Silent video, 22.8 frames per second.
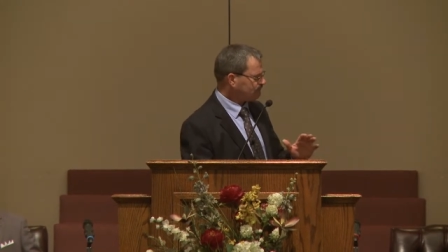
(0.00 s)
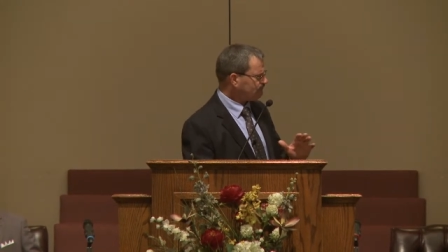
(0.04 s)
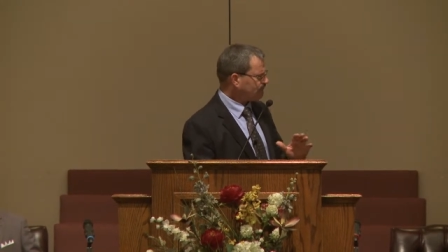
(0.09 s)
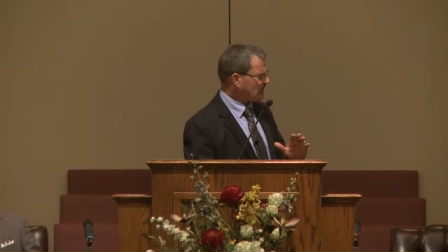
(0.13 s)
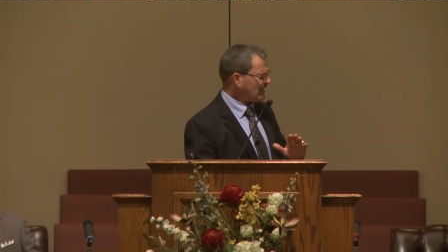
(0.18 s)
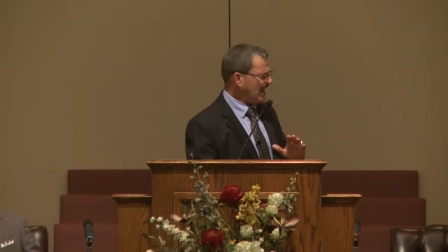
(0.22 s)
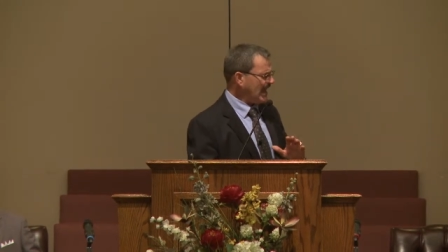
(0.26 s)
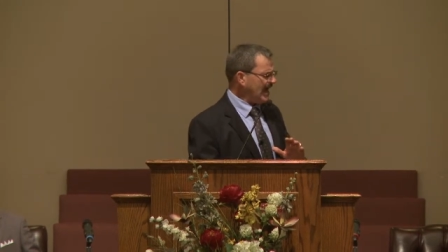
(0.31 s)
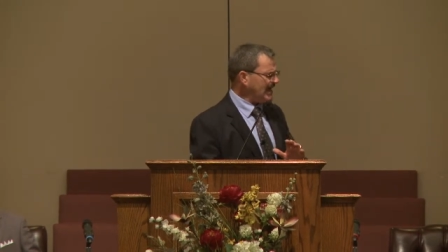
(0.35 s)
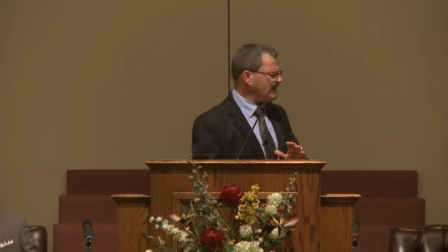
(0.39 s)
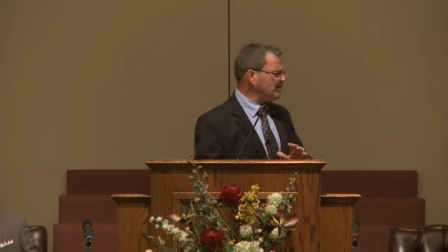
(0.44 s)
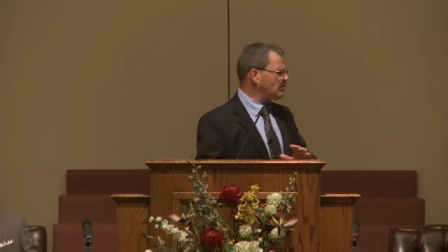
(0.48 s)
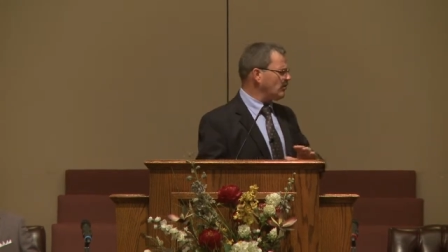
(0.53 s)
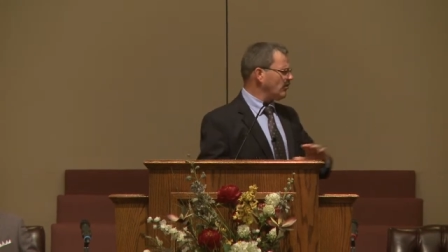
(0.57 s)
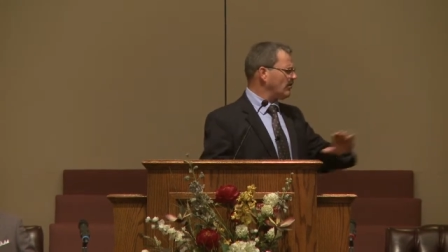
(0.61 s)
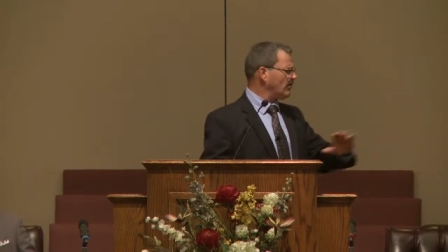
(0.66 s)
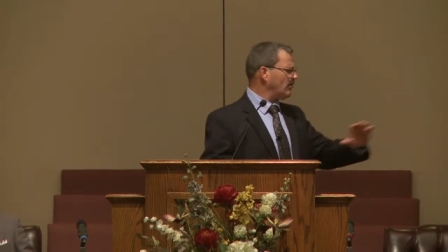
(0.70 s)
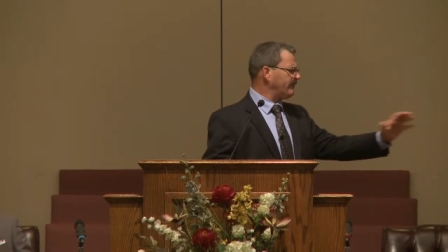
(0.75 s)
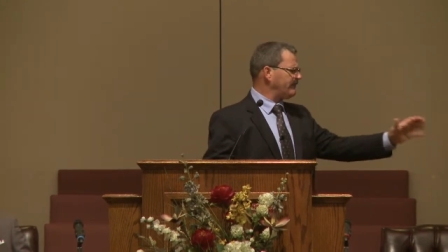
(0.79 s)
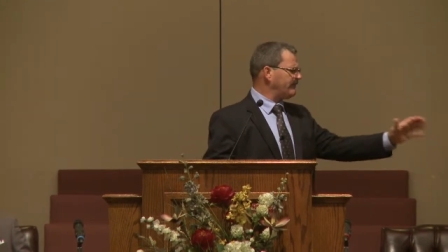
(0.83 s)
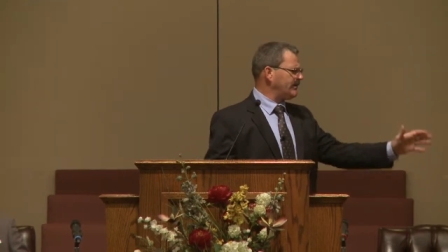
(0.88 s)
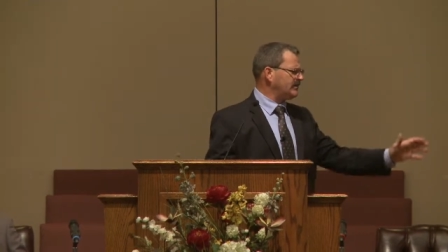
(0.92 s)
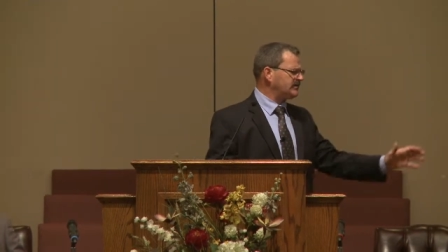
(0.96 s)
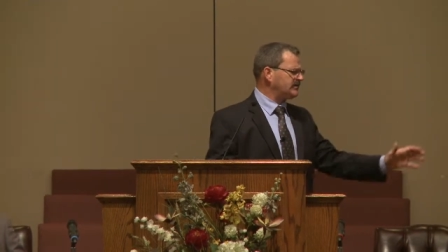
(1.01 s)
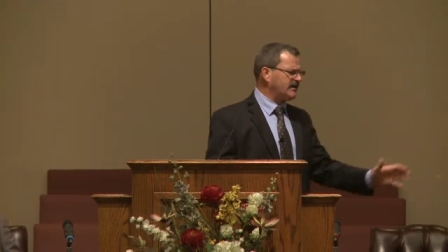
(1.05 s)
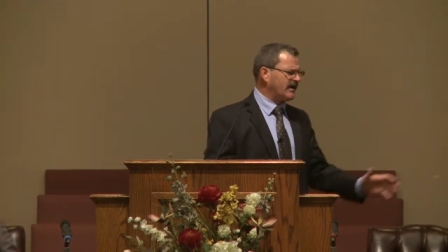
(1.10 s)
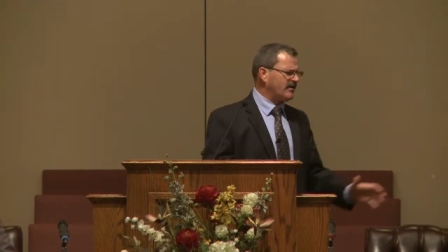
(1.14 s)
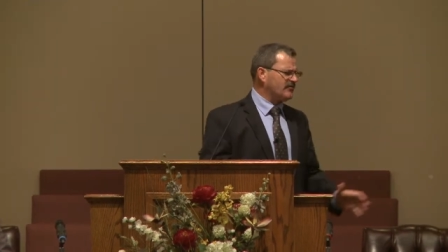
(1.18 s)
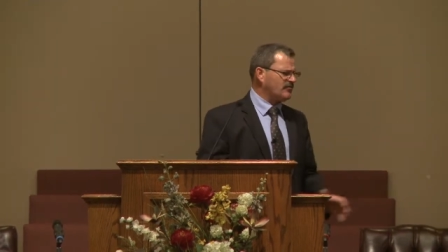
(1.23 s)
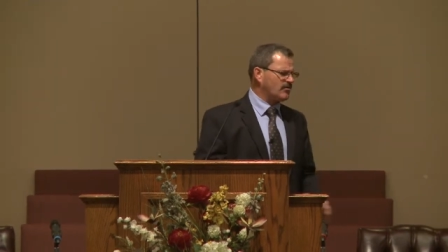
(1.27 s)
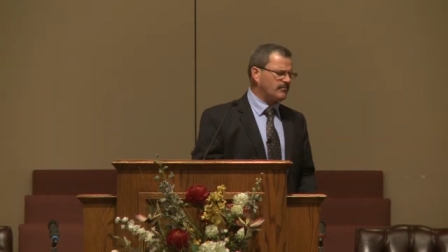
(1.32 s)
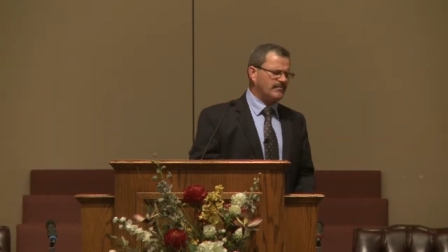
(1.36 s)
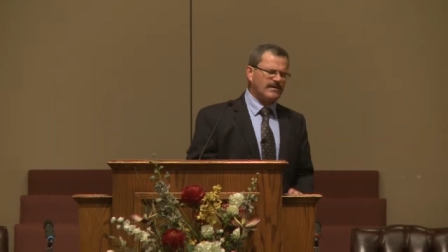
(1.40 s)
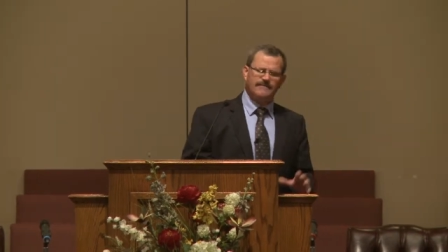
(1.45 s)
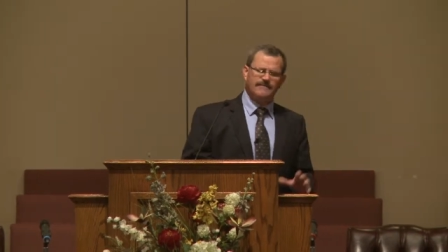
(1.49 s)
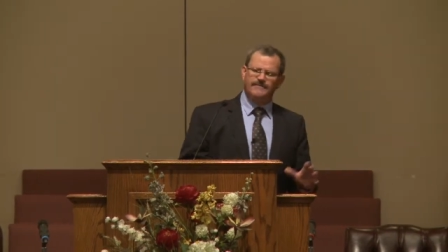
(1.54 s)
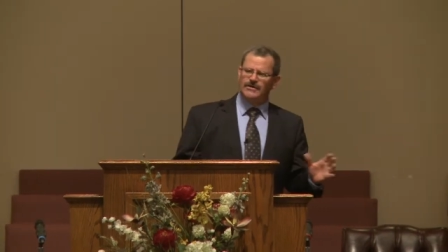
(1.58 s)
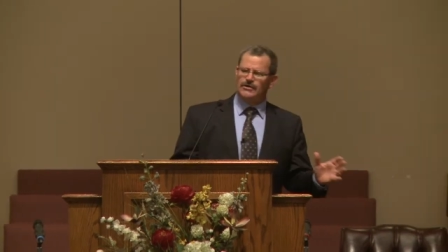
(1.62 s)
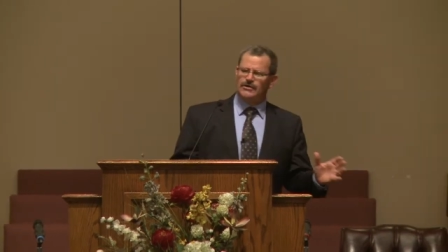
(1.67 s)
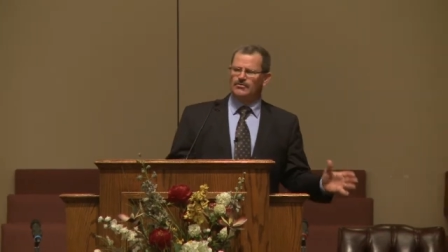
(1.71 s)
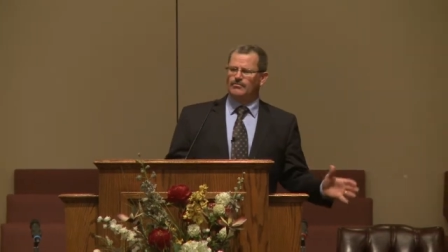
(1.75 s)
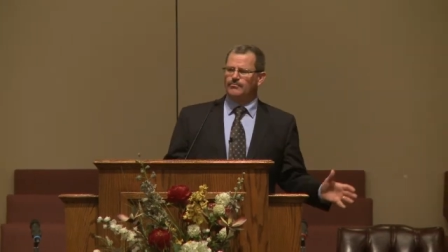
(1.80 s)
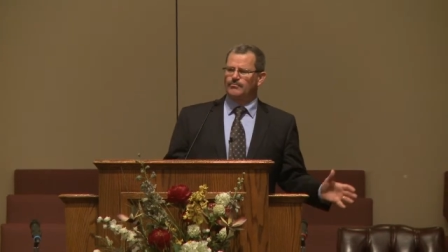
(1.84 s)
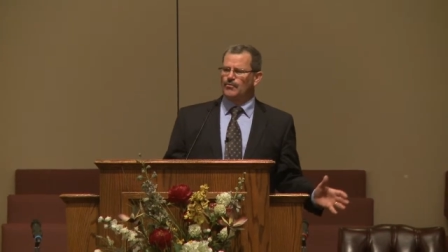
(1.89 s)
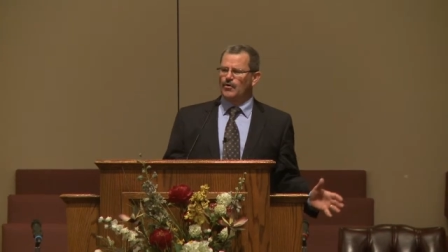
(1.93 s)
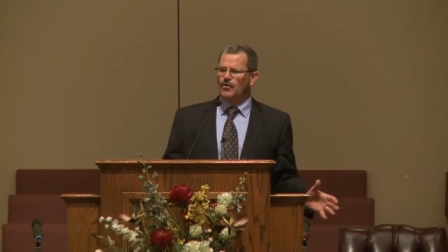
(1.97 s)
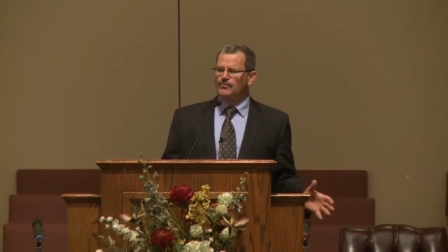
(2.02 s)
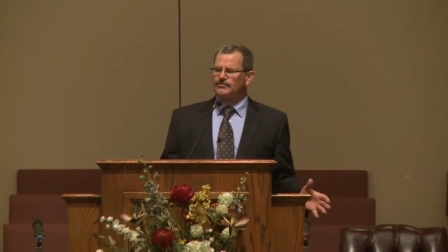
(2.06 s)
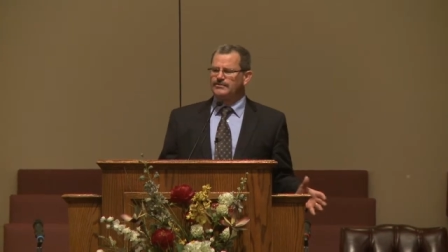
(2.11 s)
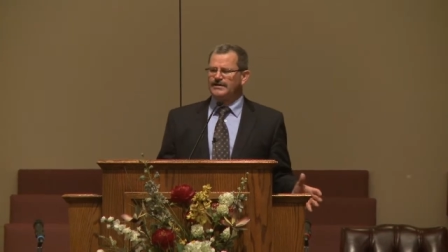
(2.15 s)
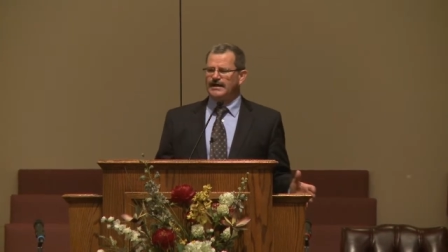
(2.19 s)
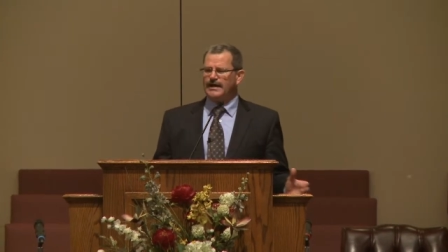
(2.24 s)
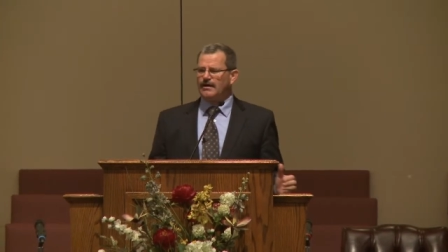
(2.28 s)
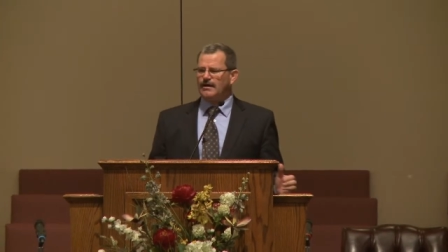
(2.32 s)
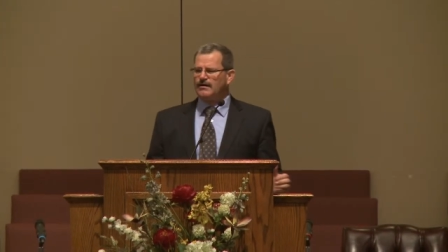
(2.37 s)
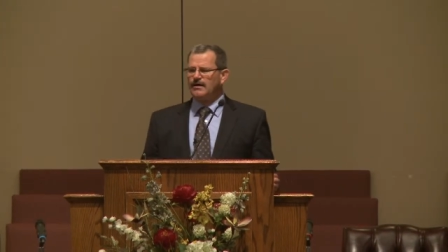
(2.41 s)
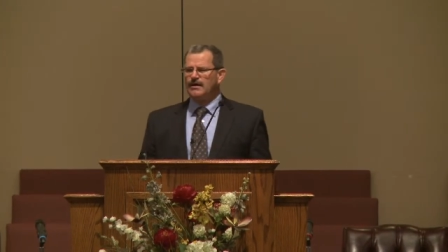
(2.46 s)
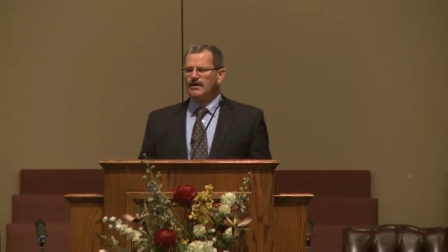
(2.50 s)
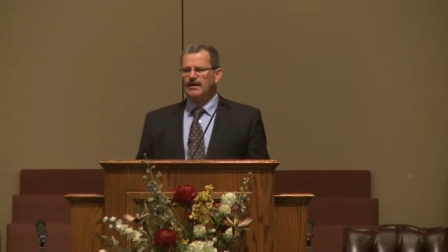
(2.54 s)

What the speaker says: I had gone off in the desert, my vehicle broke down,